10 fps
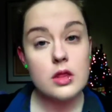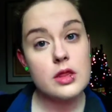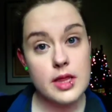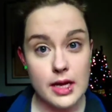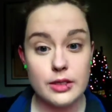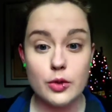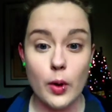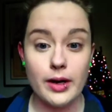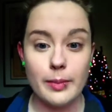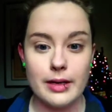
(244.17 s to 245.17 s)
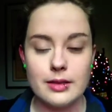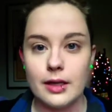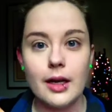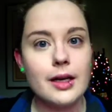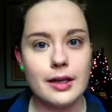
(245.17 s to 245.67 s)
That is quite
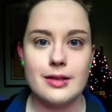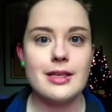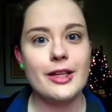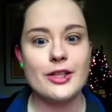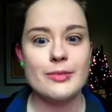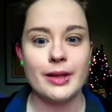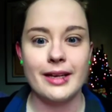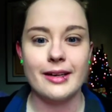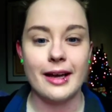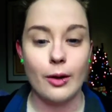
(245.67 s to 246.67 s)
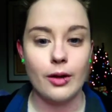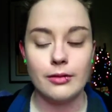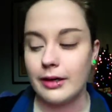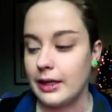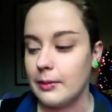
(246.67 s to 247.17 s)
amazing. Concealer's blended out
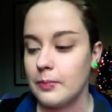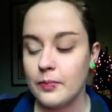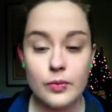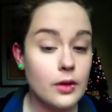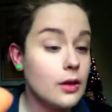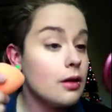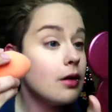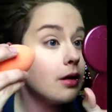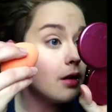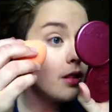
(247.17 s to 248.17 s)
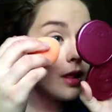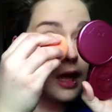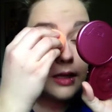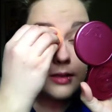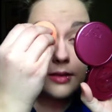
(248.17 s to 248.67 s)
already.
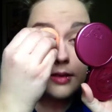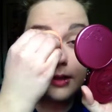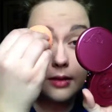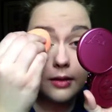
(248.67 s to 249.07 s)
That's...